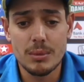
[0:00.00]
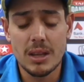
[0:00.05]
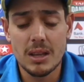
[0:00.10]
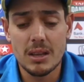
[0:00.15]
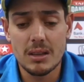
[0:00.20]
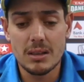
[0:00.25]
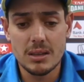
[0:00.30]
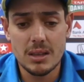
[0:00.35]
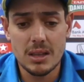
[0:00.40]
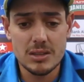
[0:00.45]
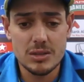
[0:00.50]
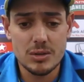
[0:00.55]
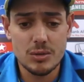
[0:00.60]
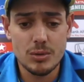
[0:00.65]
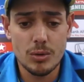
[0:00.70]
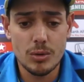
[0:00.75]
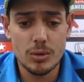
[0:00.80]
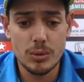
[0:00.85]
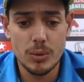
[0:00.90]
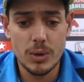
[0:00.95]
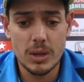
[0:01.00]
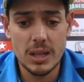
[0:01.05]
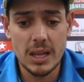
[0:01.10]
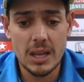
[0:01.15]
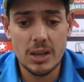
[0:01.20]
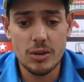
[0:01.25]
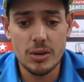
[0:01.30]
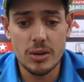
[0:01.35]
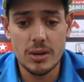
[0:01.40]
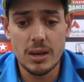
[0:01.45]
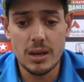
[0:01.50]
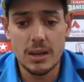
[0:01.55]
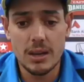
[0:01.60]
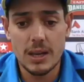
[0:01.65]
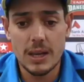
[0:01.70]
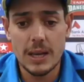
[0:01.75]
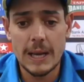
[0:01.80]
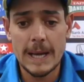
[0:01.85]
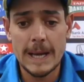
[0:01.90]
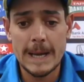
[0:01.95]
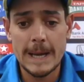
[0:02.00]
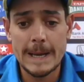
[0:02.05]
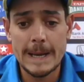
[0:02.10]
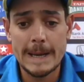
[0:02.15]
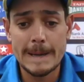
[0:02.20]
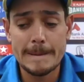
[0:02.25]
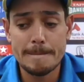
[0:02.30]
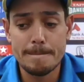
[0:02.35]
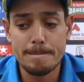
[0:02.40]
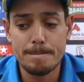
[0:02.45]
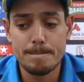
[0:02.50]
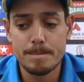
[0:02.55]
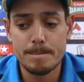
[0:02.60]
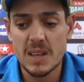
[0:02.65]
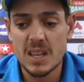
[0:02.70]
they scored where they could. So